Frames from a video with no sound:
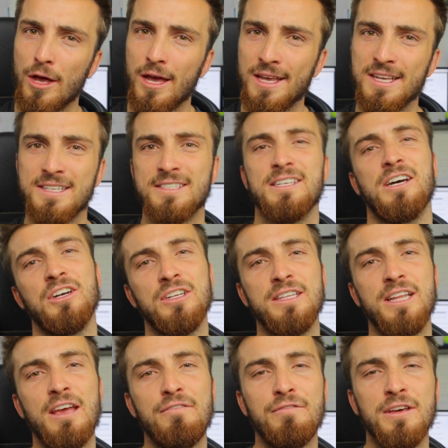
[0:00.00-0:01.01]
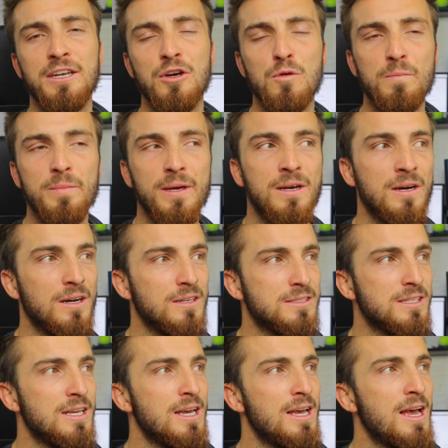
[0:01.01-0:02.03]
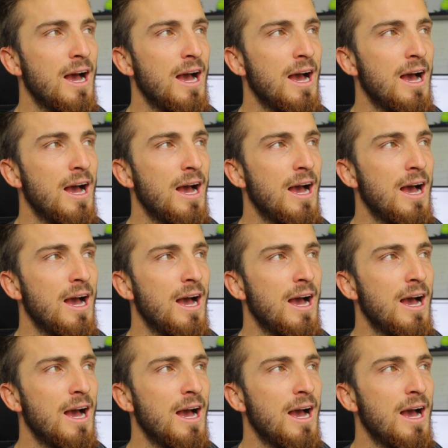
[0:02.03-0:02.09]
a Saturday video because